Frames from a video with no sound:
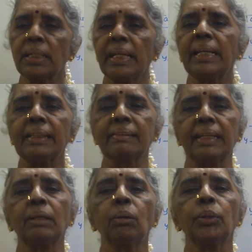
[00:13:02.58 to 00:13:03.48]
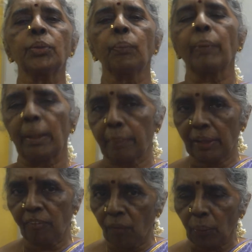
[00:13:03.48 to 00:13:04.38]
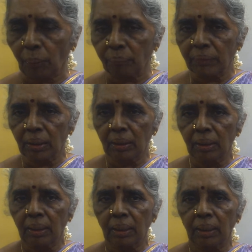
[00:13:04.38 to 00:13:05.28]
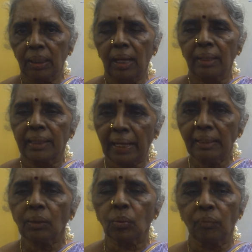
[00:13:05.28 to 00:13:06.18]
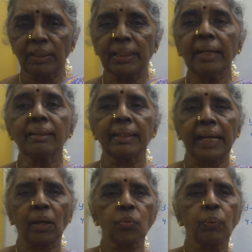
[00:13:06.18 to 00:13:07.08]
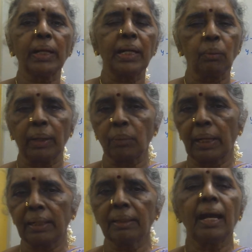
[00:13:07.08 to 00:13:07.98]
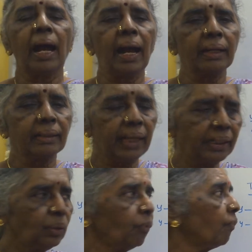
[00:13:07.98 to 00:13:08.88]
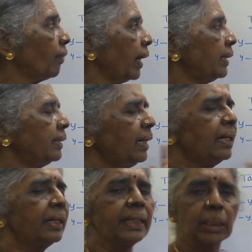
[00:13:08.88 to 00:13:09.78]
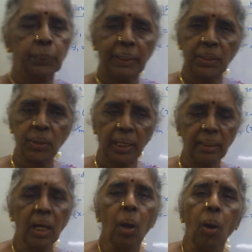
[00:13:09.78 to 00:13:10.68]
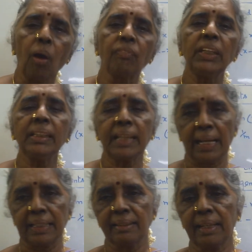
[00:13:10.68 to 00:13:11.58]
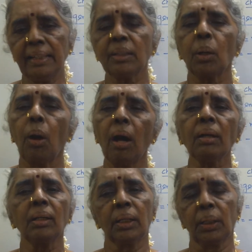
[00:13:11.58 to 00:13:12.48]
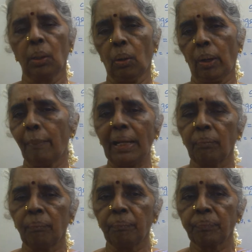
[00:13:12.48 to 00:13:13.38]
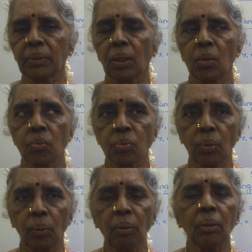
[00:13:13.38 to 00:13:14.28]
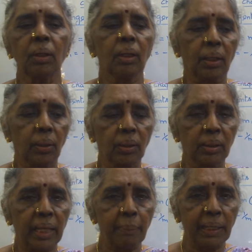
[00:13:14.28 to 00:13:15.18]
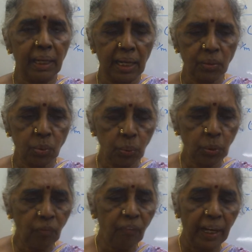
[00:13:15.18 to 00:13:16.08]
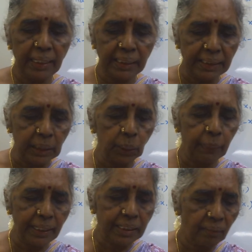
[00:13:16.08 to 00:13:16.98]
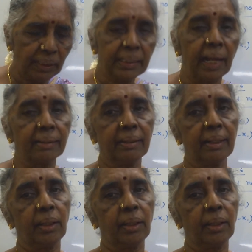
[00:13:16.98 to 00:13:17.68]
t is equal to pi by 4. Then you will get x1 and y1, and then you find the equation of the tangent or normal. So, they may ask you to find the equation of the tangent and